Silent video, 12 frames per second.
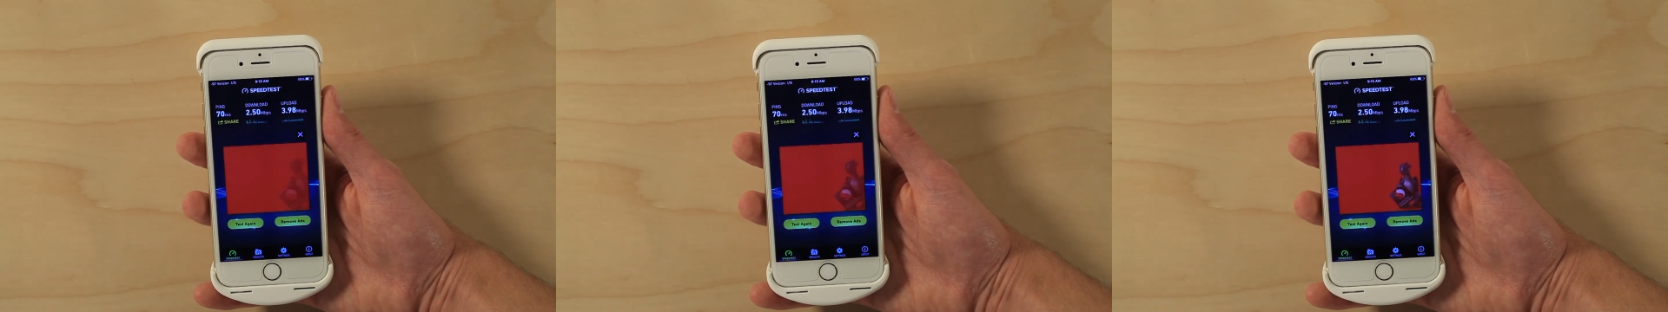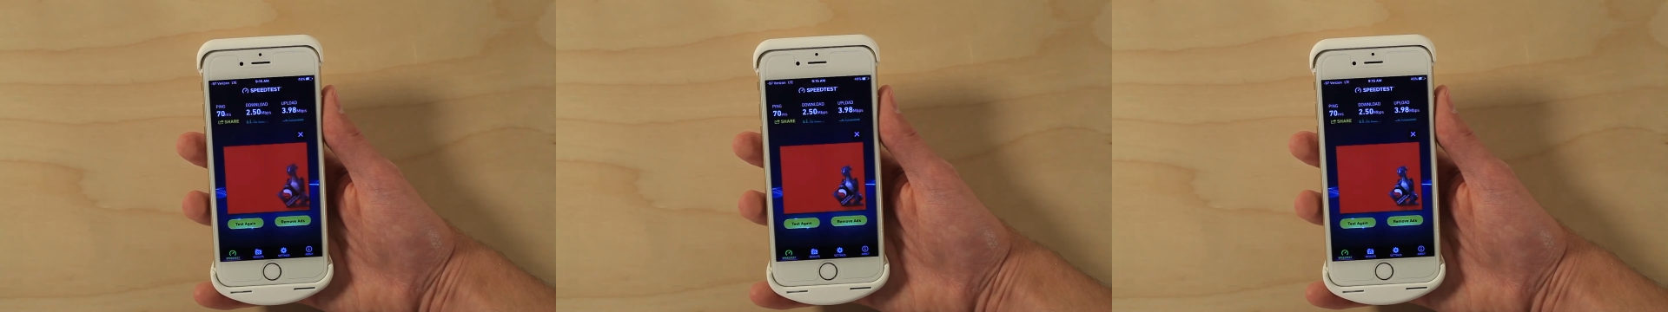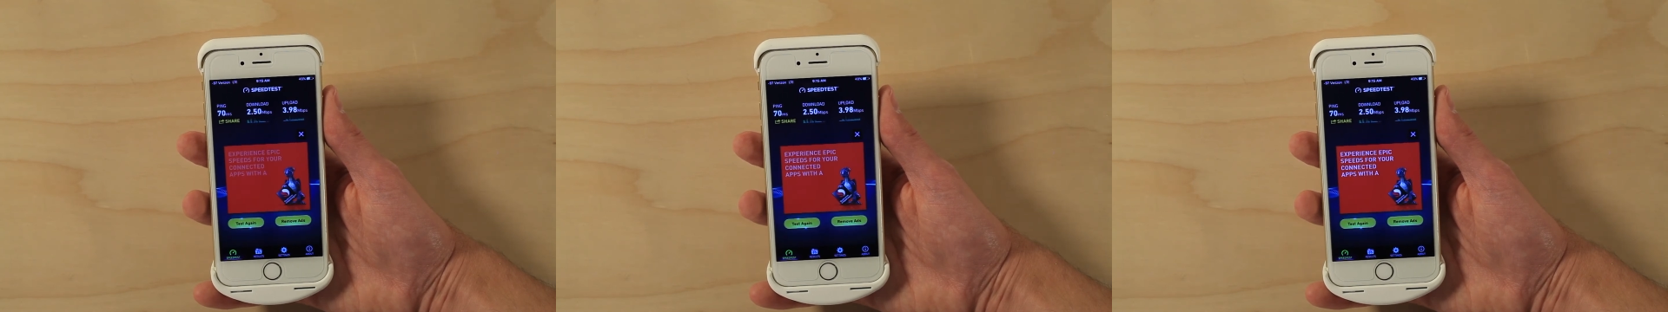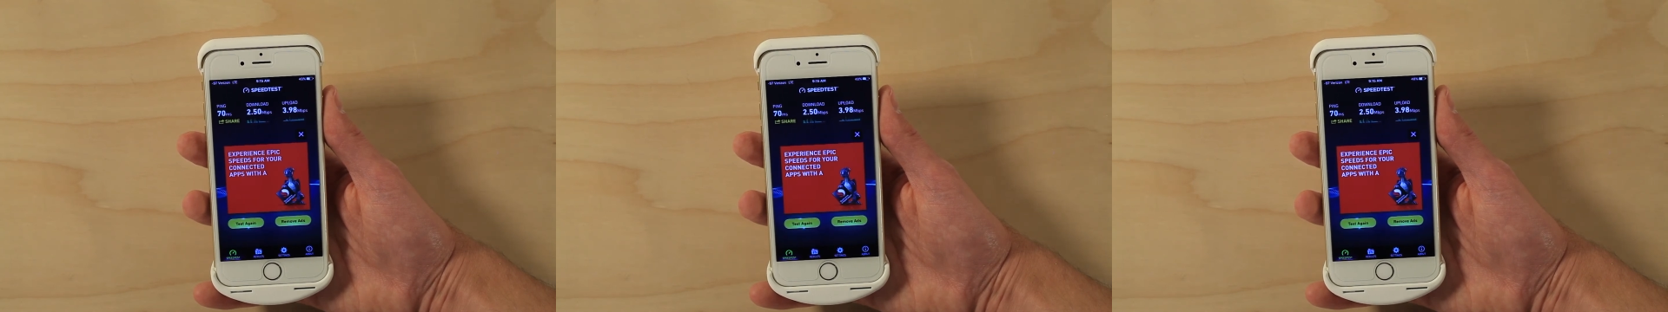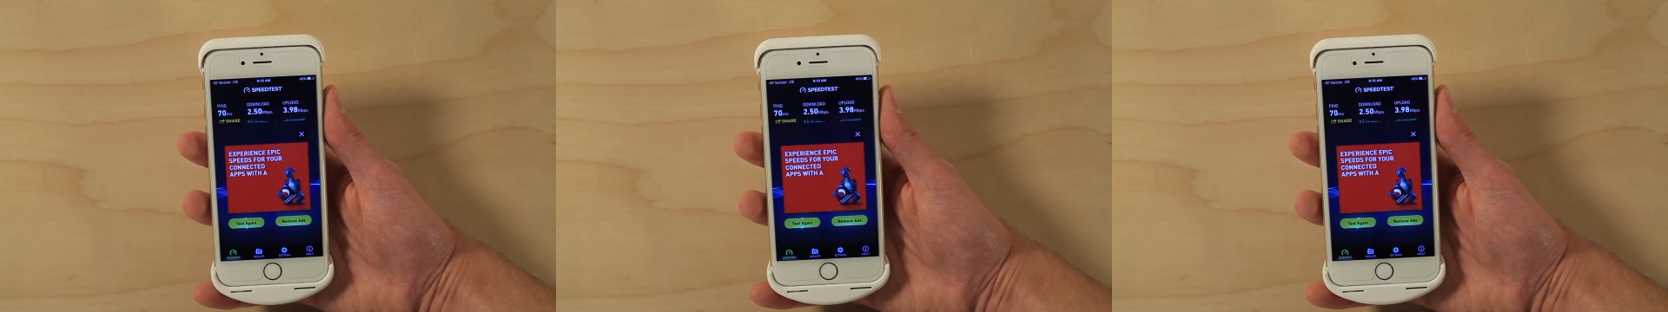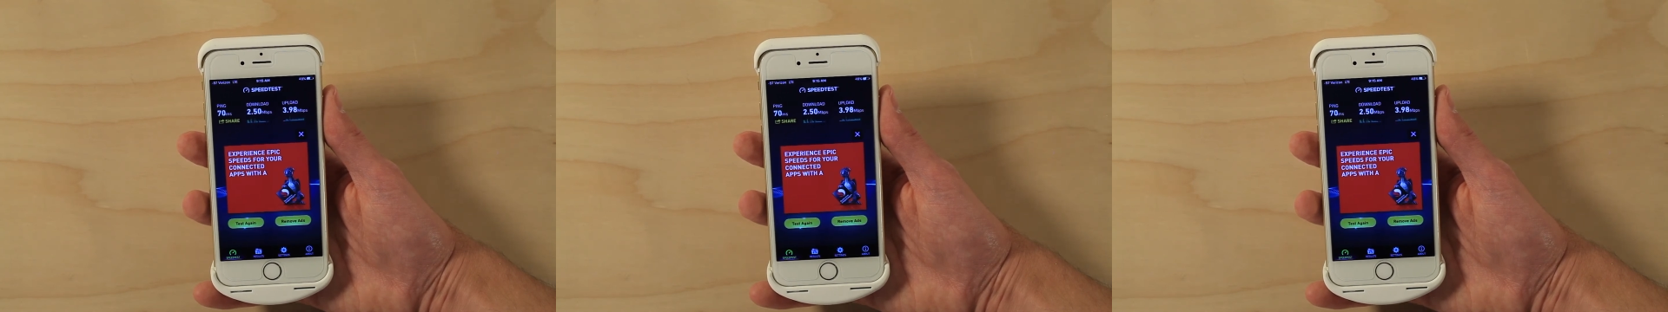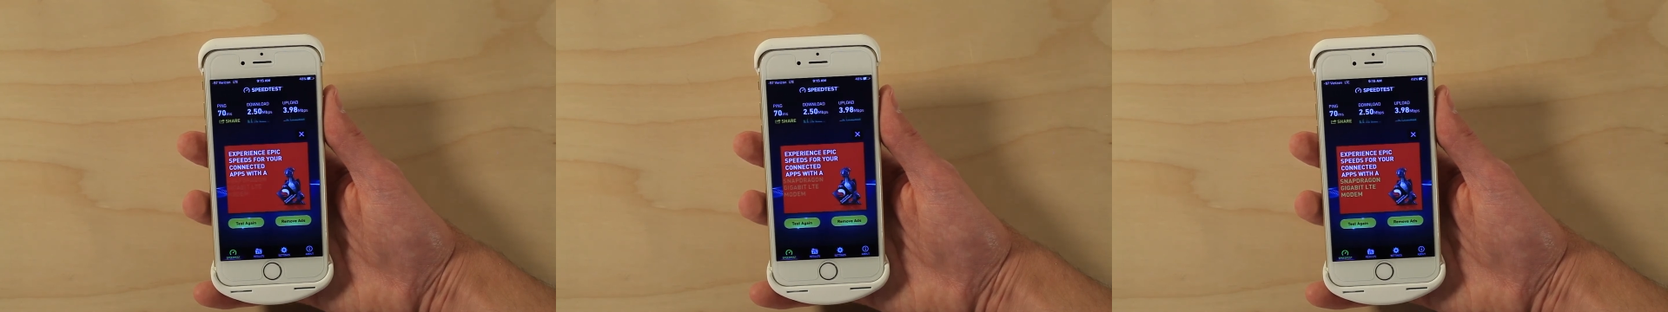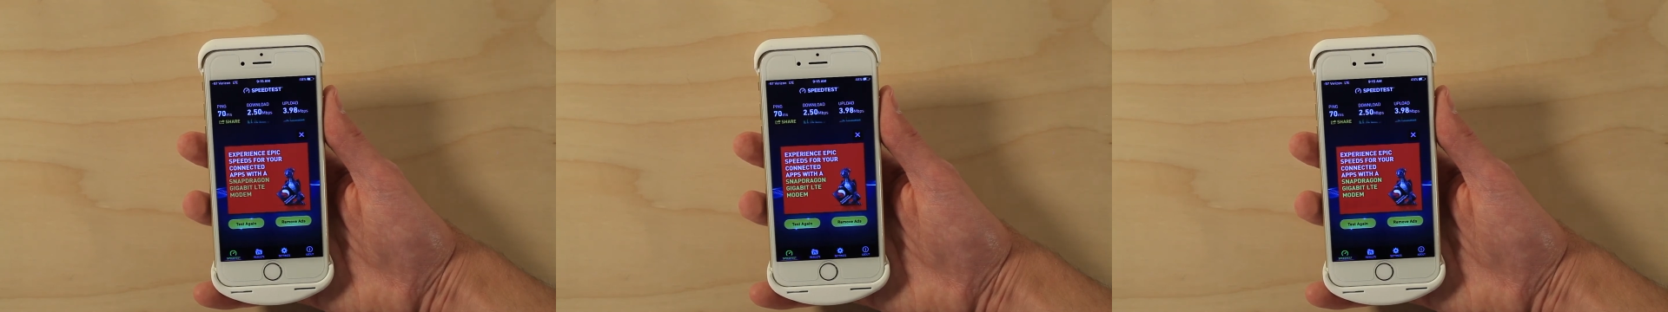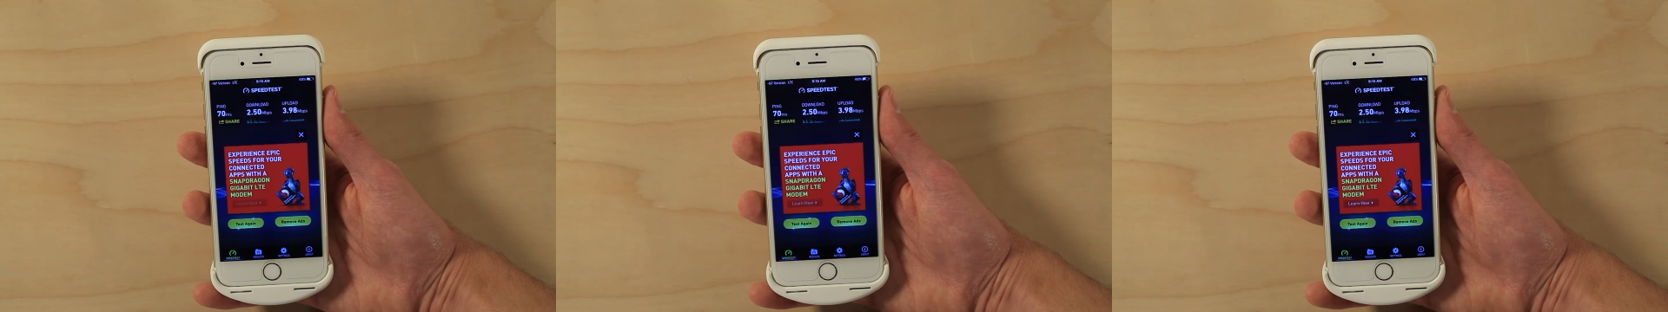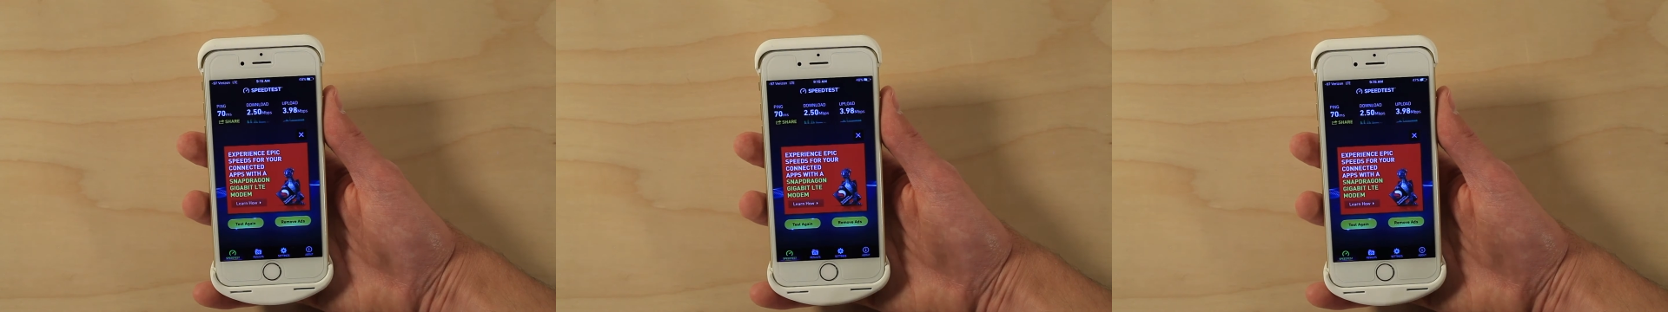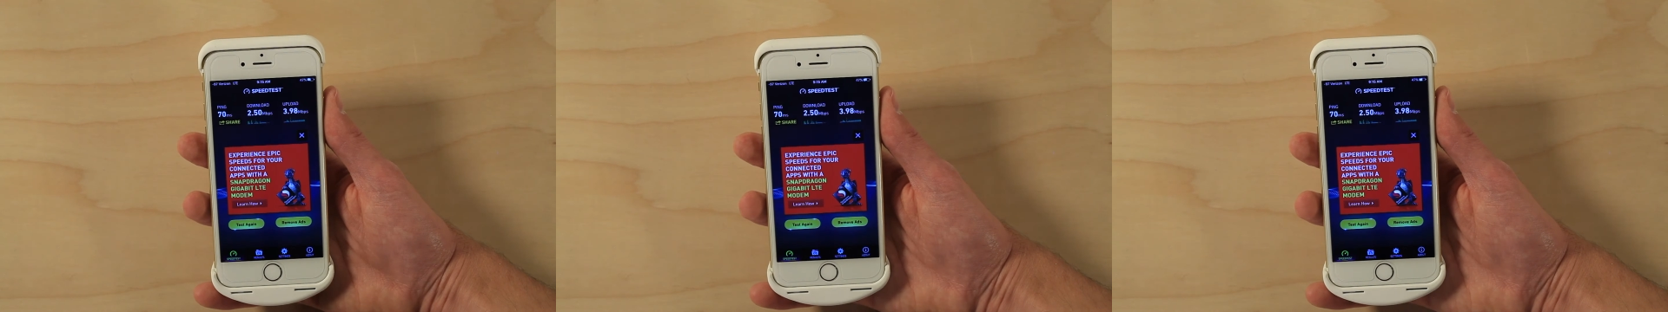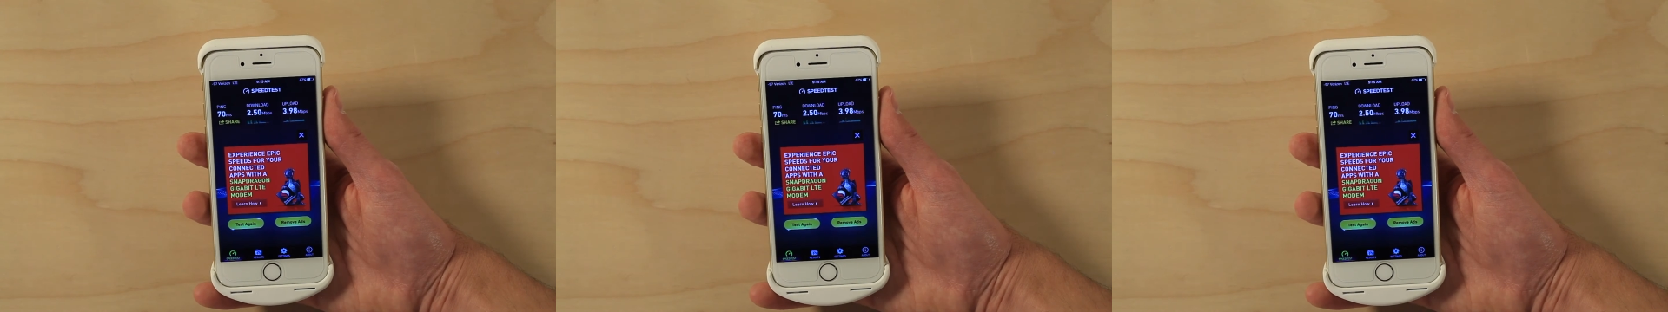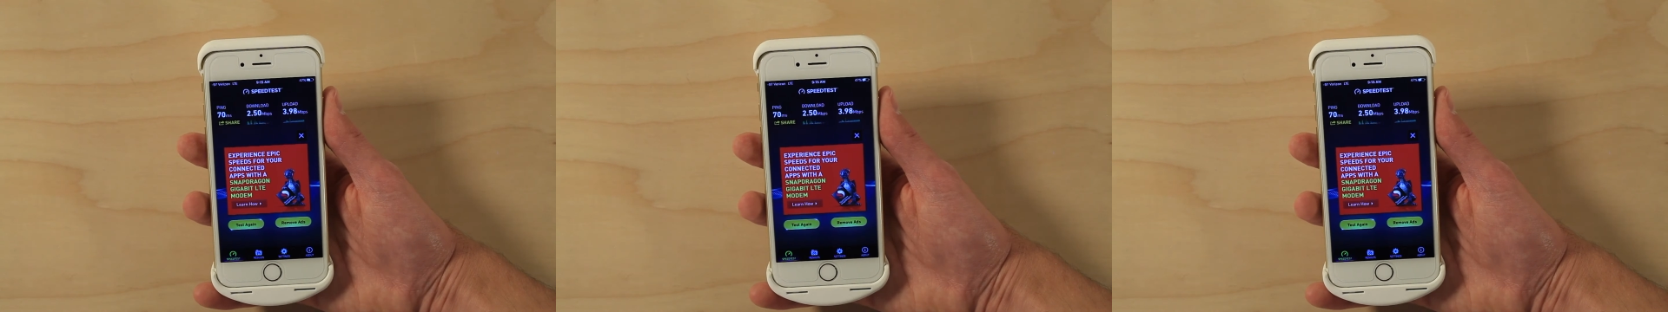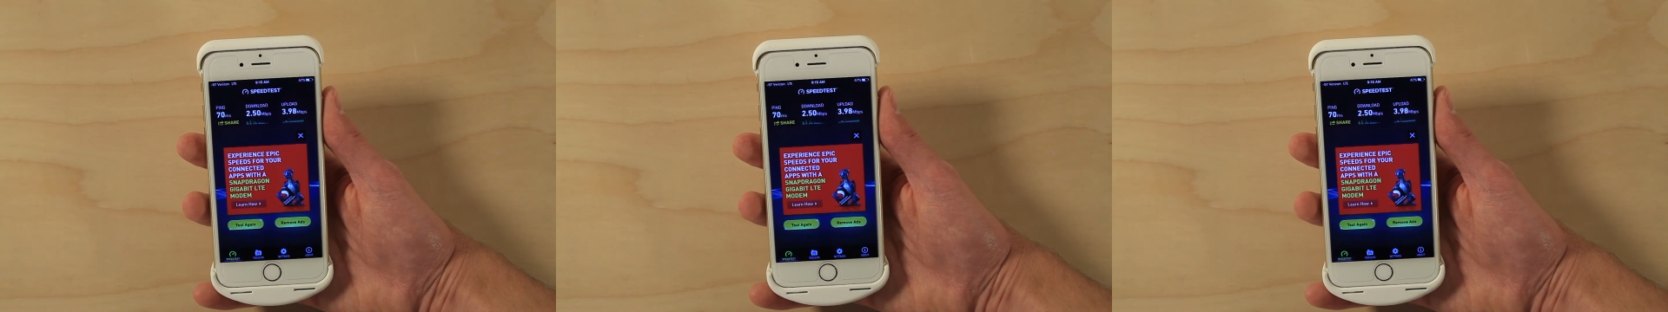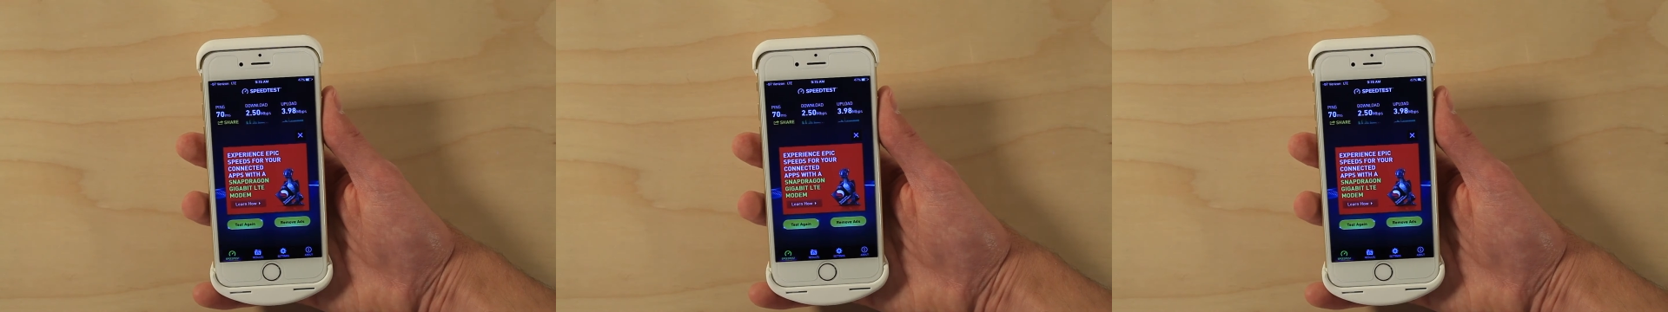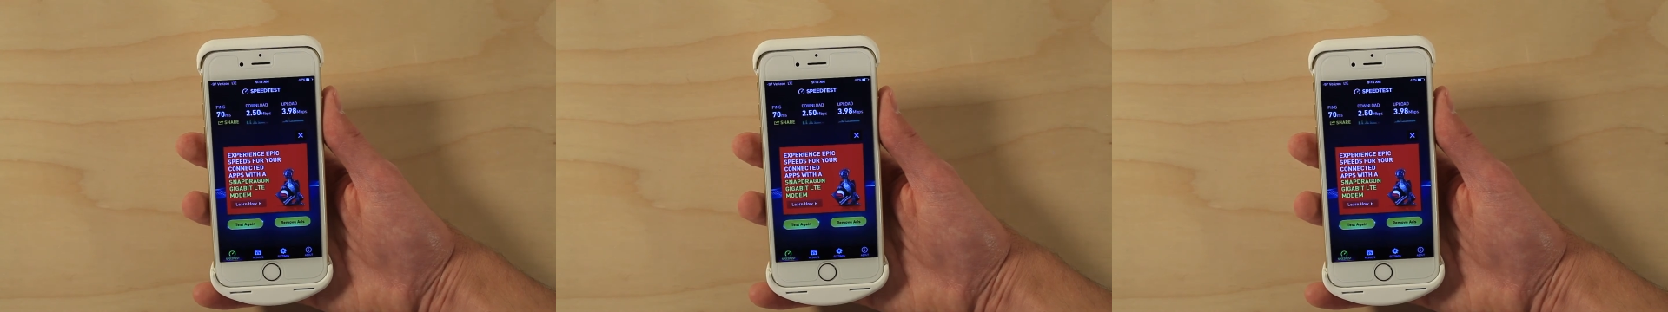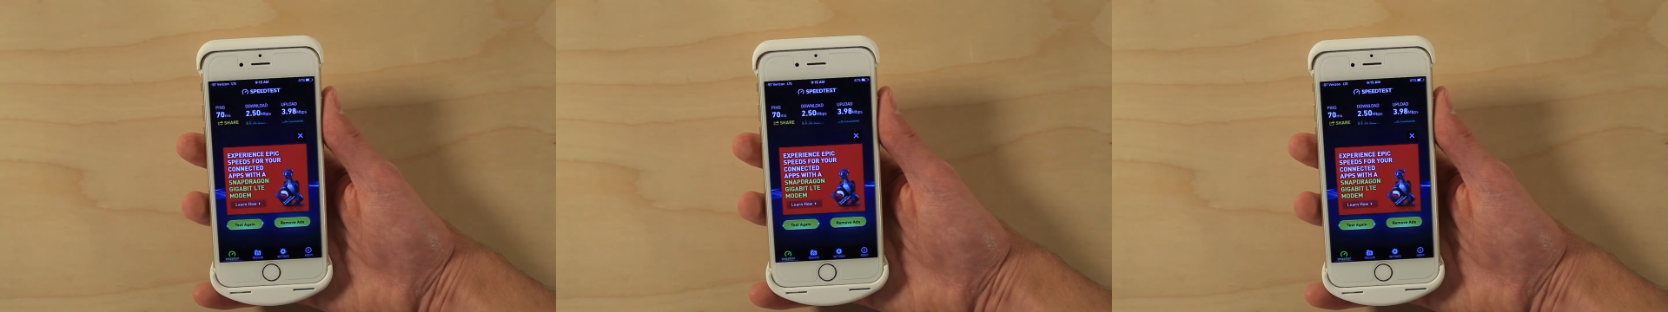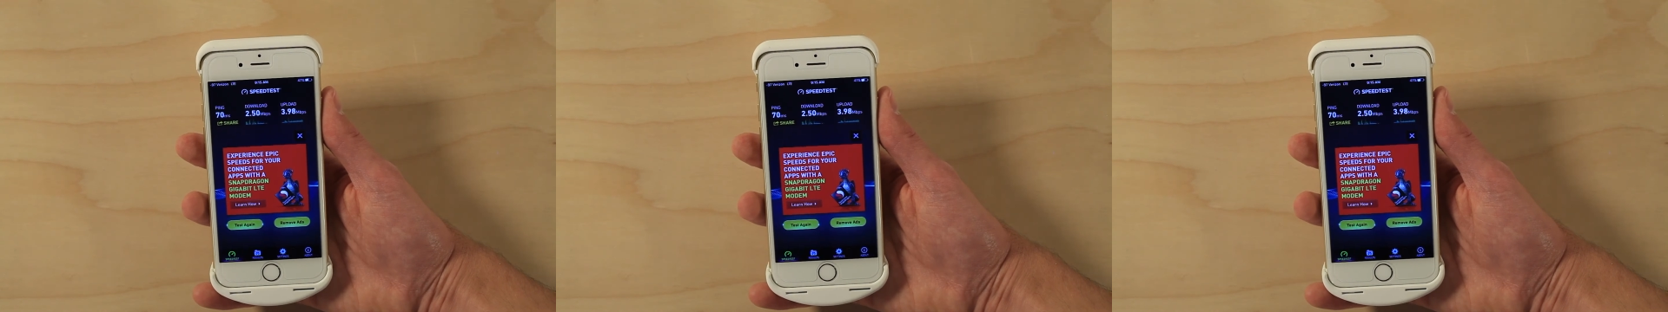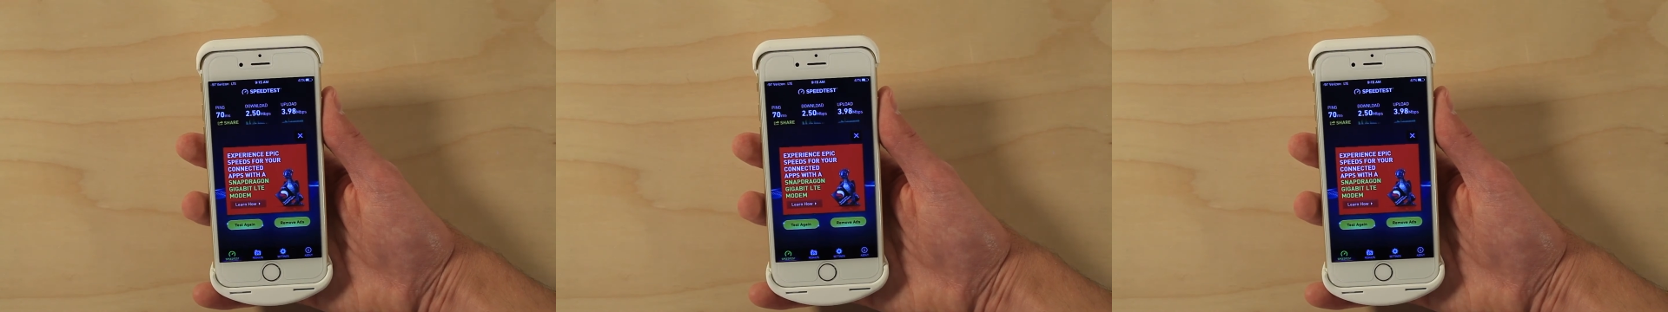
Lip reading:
No face is visible, so there are no lips to read.